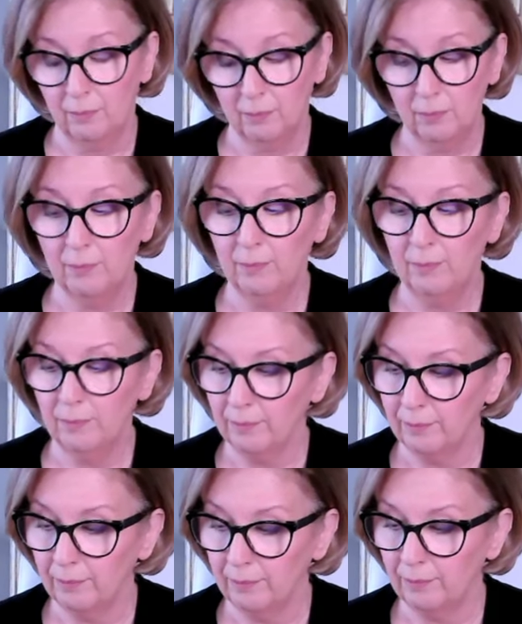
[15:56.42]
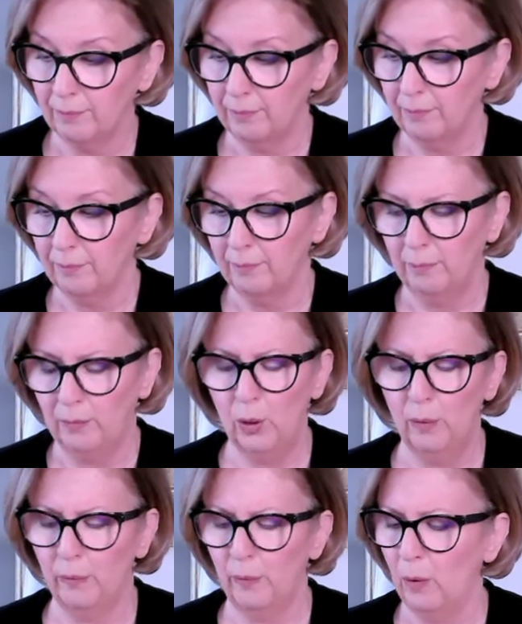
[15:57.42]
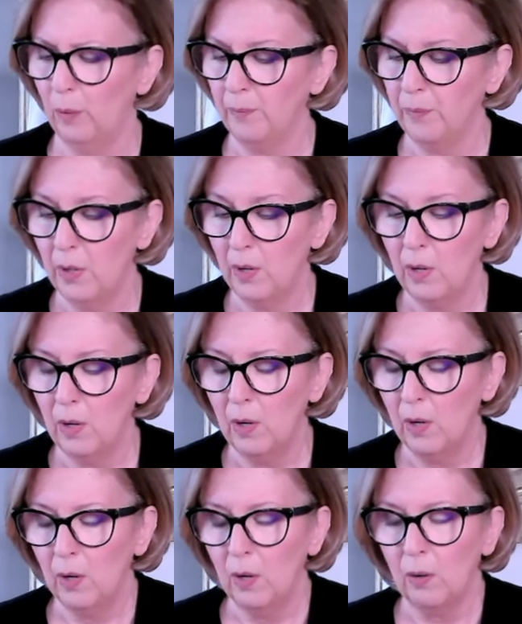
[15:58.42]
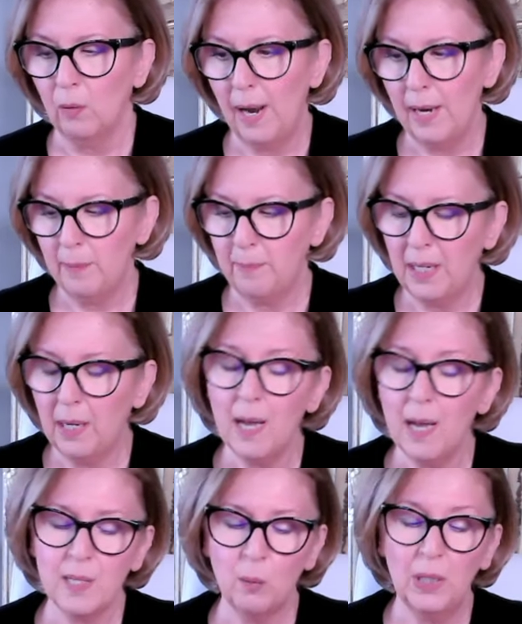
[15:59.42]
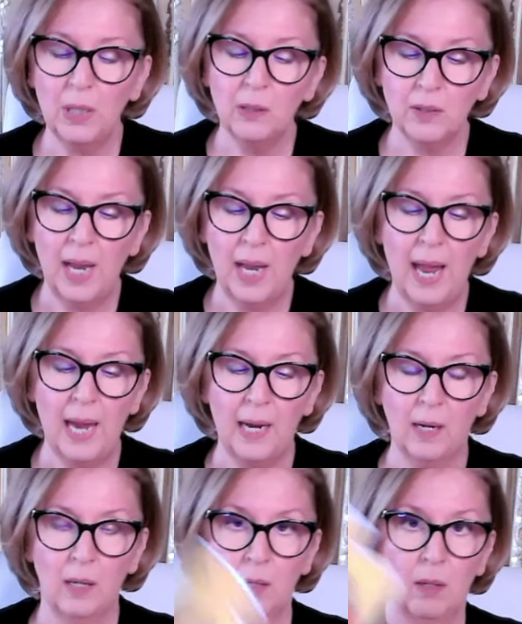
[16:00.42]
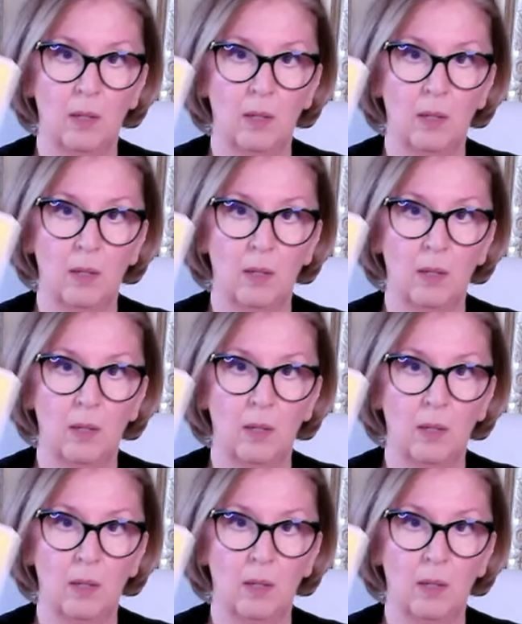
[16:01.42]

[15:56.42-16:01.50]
Mm-hmm. Beautiful. Right? Because it will take